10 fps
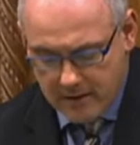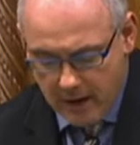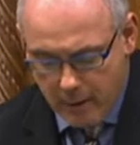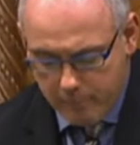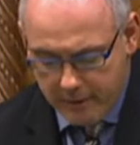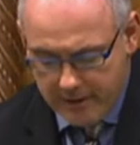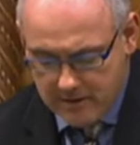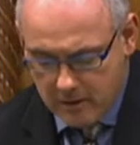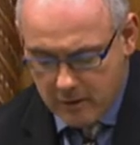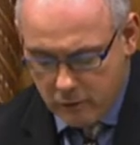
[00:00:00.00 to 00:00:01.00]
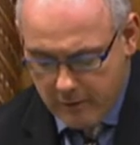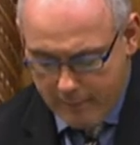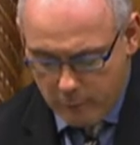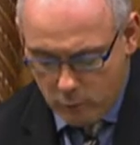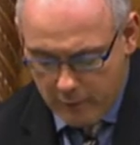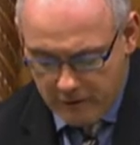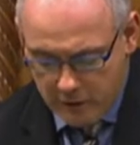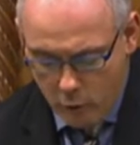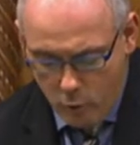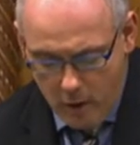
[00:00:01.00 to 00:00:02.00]
companies grappled with the
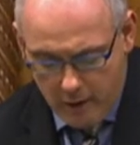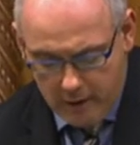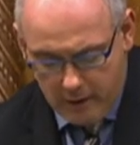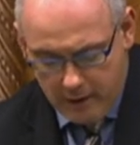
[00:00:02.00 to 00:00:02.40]
new work